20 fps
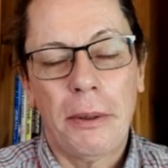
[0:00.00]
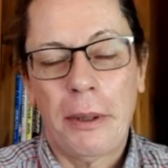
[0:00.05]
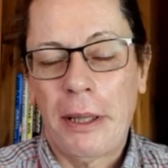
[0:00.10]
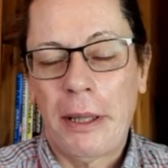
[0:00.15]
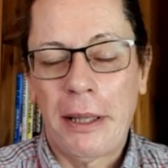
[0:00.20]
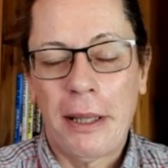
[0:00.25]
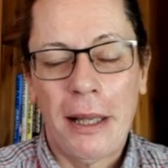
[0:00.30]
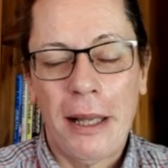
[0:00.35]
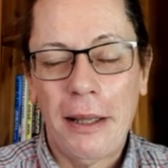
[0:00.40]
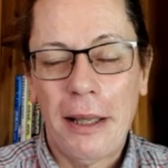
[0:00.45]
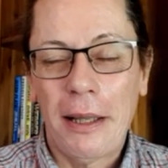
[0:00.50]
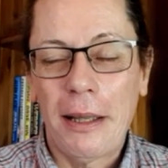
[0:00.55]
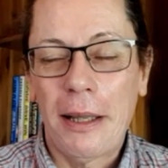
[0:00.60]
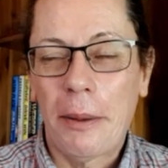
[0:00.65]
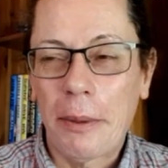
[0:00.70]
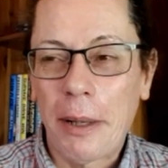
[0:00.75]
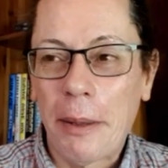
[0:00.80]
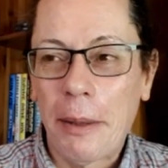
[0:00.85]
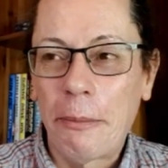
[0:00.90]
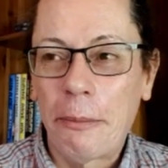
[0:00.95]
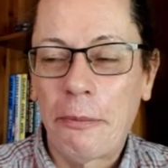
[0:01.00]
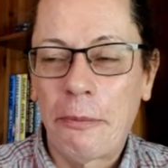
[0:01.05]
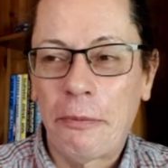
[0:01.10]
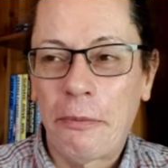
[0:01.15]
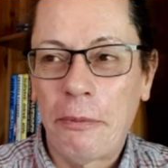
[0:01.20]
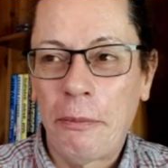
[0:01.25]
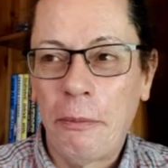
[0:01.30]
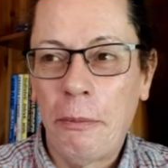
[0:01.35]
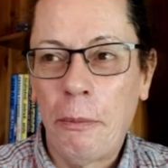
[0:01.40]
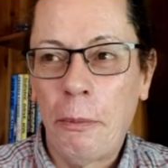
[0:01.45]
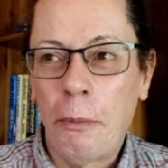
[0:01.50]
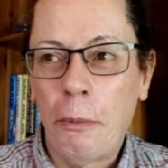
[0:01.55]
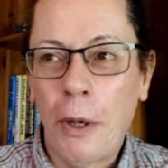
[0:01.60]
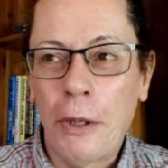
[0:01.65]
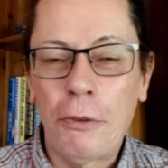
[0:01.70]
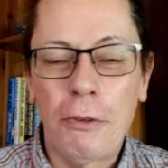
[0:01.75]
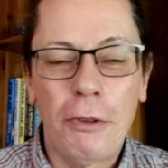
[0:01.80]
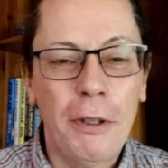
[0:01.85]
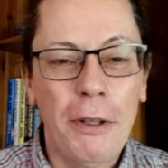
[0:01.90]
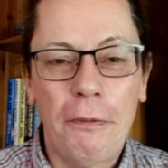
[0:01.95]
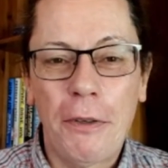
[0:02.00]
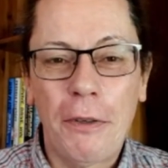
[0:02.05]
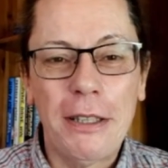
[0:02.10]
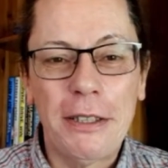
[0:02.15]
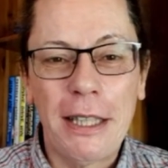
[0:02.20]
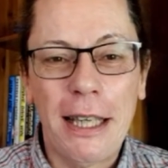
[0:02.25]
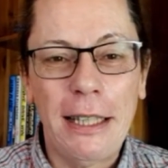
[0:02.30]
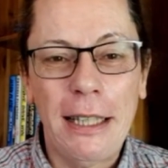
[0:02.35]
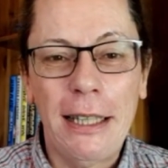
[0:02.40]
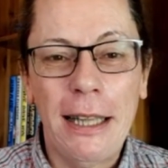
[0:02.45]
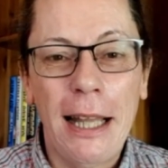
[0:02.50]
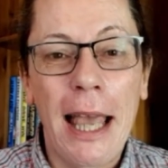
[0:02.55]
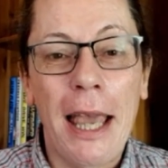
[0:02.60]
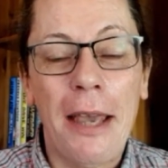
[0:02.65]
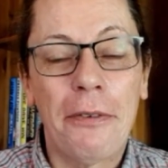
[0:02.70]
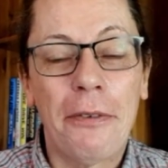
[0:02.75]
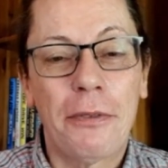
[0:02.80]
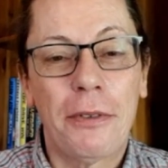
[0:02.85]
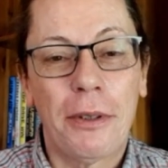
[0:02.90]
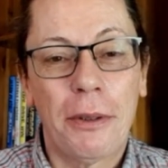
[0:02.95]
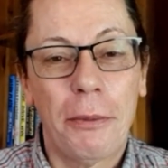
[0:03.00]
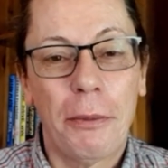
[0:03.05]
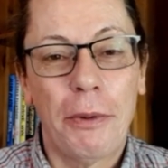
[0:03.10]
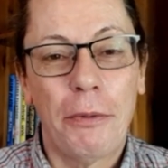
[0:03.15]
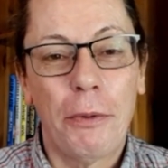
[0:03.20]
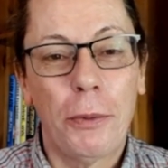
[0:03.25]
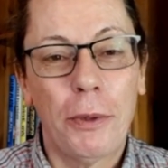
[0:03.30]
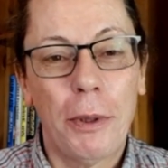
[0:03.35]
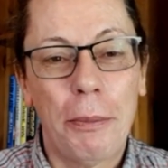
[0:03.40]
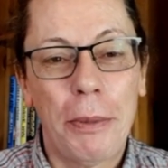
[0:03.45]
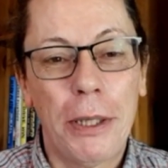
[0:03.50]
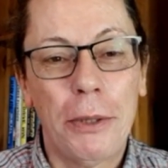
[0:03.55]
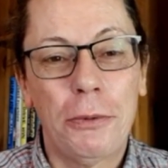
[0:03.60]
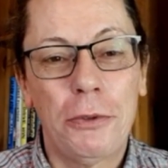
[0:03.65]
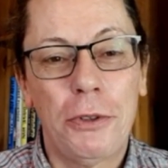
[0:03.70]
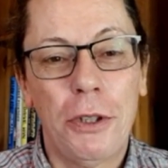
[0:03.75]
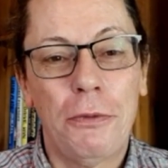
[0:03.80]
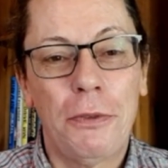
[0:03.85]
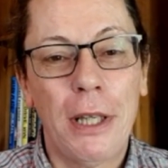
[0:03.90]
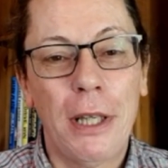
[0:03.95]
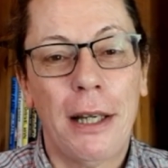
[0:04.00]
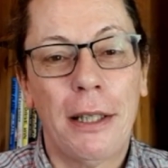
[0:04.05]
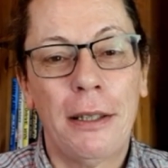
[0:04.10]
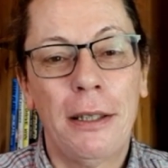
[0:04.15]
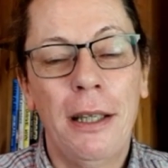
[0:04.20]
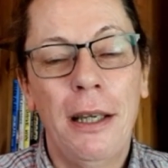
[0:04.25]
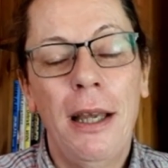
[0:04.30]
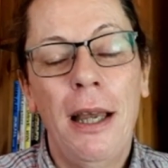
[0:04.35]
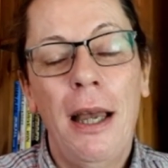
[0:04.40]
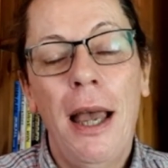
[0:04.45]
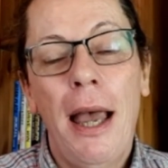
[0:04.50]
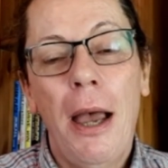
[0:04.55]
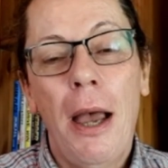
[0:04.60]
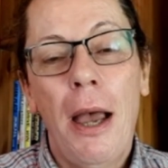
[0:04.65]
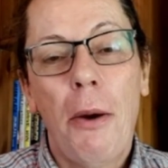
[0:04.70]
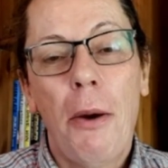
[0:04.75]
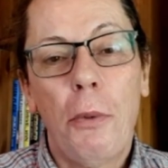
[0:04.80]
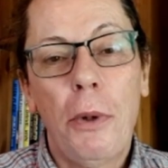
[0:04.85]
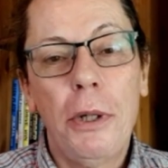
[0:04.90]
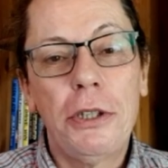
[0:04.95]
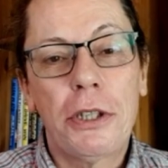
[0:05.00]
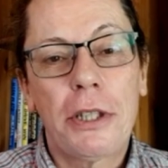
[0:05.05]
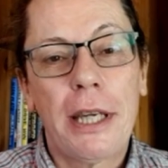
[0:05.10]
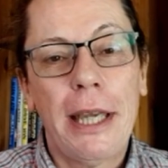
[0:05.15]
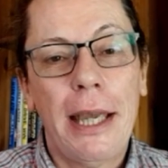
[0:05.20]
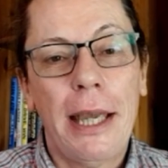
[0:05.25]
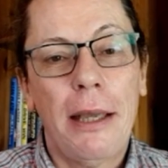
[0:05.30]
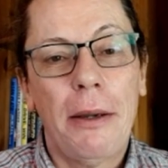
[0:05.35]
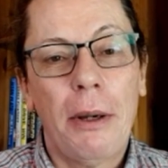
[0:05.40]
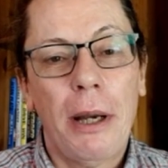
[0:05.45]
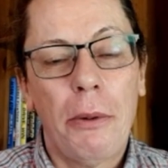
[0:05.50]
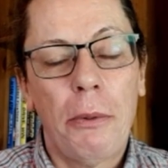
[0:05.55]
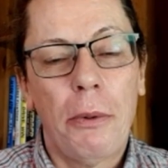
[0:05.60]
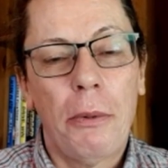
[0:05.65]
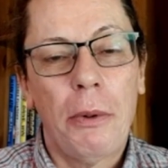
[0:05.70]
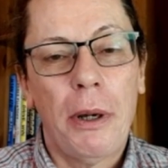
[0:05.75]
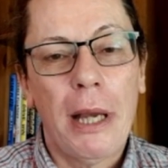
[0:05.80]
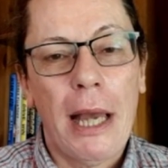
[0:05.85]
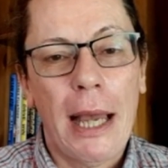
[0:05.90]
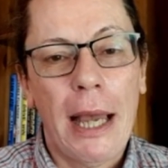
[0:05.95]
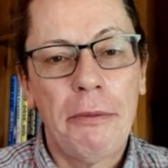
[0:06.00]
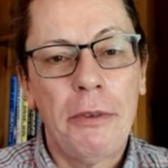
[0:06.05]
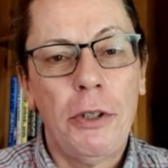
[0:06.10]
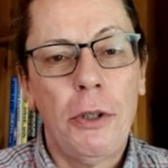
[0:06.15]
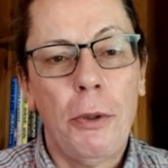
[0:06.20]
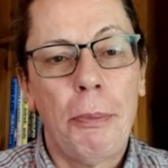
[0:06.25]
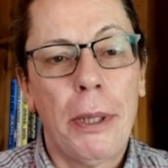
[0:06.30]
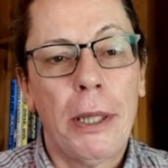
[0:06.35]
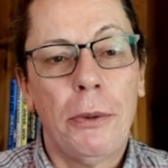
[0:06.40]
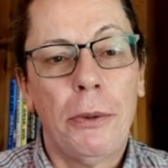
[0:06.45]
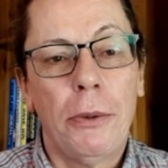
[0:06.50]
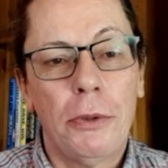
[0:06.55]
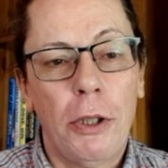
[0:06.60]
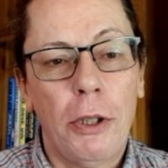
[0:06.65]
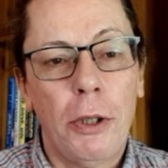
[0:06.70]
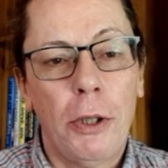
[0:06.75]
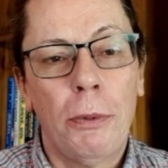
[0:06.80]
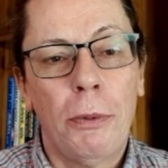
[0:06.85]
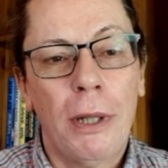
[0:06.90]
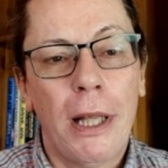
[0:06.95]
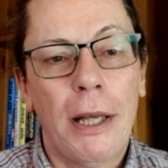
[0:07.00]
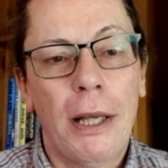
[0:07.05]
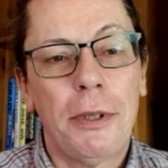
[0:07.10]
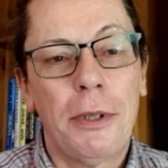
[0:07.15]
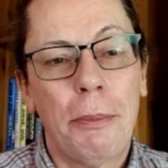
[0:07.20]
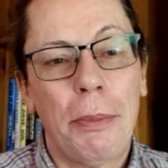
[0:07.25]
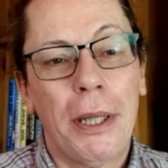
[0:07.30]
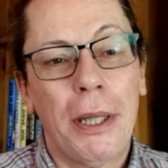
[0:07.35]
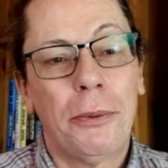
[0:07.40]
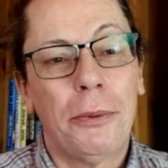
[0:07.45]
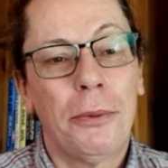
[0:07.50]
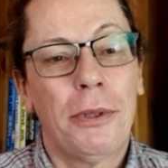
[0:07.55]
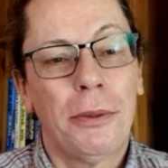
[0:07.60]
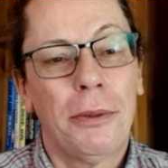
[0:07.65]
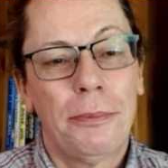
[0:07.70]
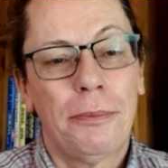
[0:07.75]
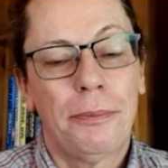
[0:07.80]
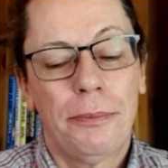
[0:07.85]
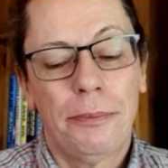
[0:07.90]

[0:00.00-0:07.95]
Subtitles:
Yeah, and I'm wondering if there's any left with all the builds you've done. Which kit haven't you built that you'd love to build?